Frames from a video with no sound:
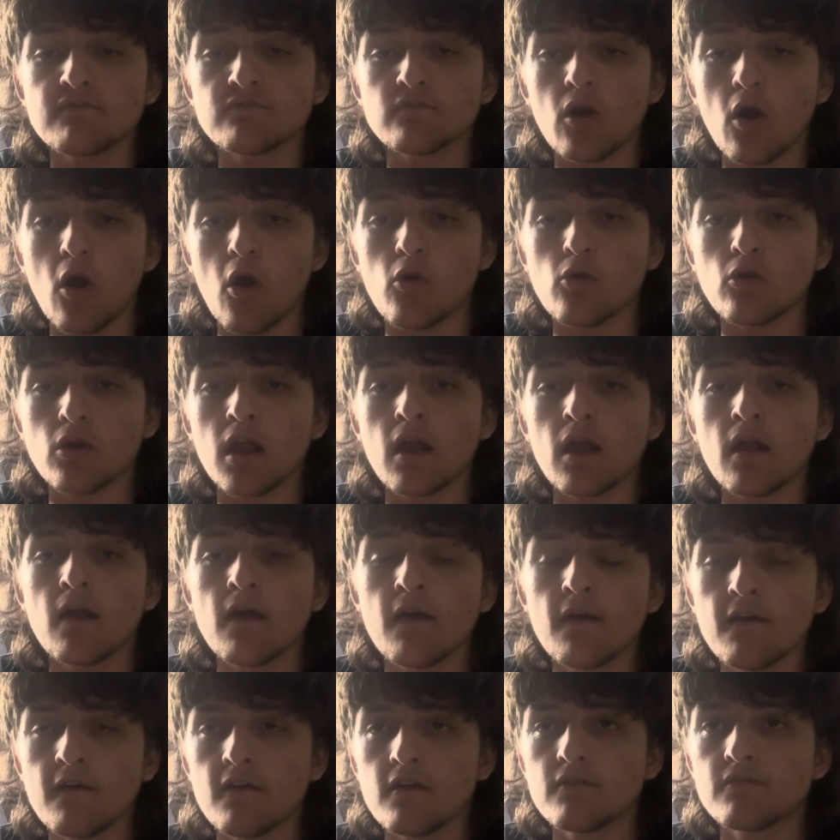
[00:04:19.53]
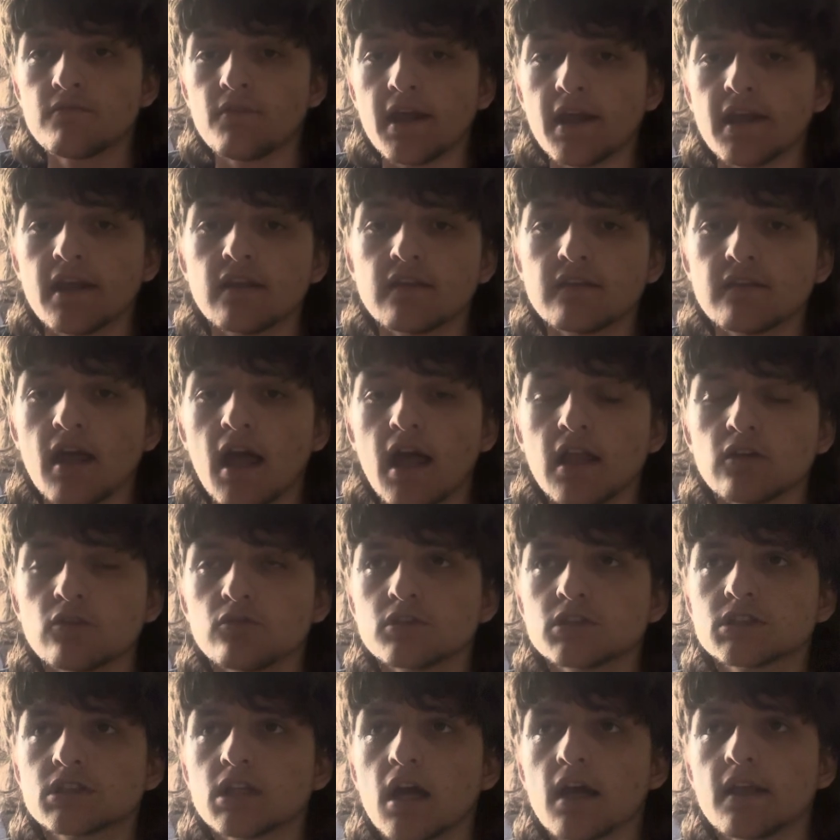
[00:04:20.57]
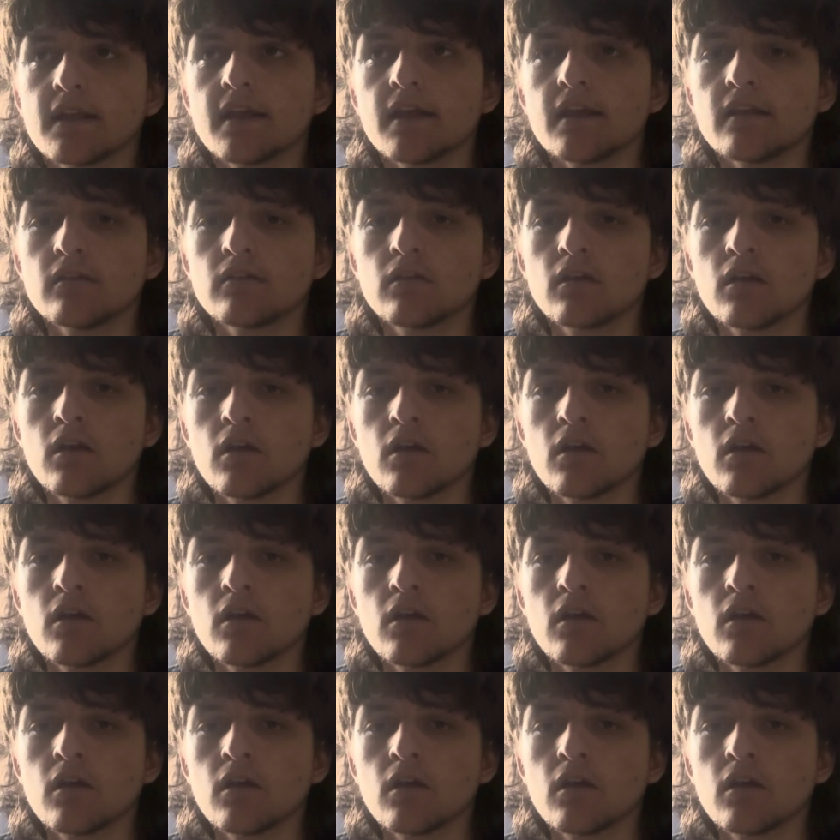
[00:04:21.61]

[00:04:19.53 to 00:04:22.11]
Hulk fighting Thanos, and then